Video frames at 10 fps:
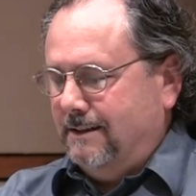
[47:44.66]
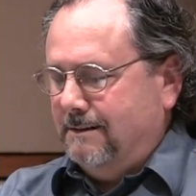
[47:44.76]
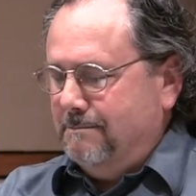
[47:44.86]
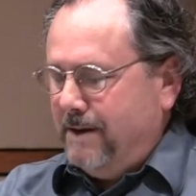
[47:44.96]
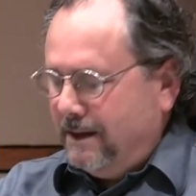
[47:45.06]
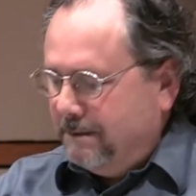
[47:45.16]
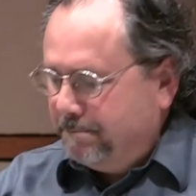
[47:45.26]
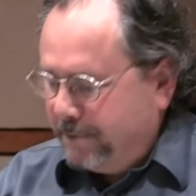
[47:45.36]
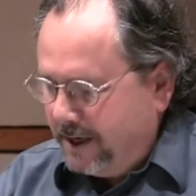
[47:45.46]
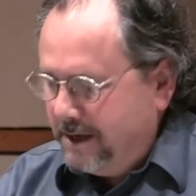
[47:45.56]
May the
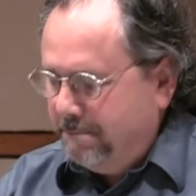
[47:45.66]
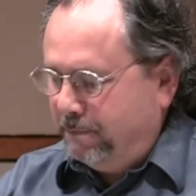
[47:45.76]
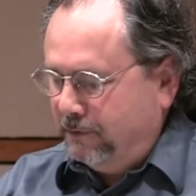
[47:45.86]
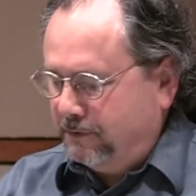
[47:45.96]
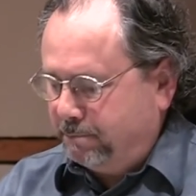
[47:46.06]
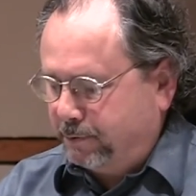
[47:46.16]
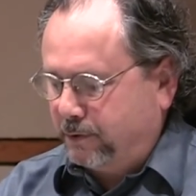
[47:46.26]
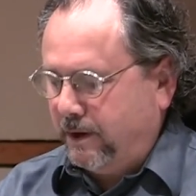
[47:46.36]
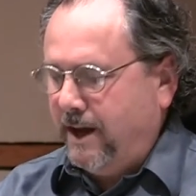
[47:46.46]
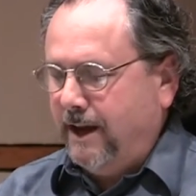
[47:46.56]
peoples
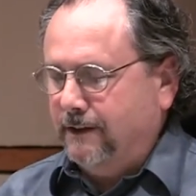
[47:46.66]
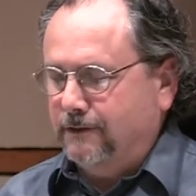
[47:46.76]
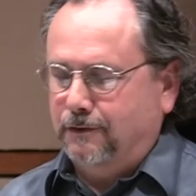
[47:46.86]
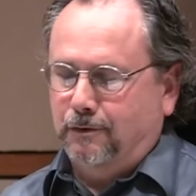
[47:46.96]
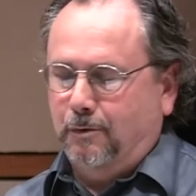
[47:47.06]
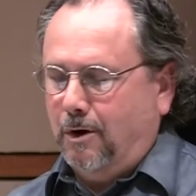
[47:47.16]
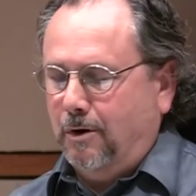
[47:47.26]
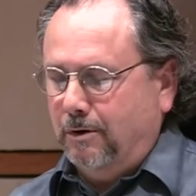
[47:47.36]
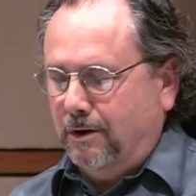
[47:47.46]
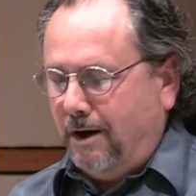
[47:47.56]
praise you,
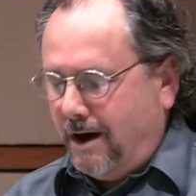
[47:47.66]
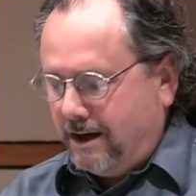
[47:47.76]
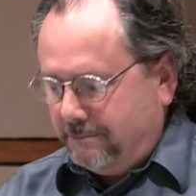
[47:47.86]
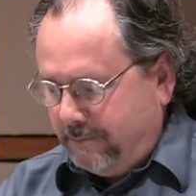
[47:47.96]
O God.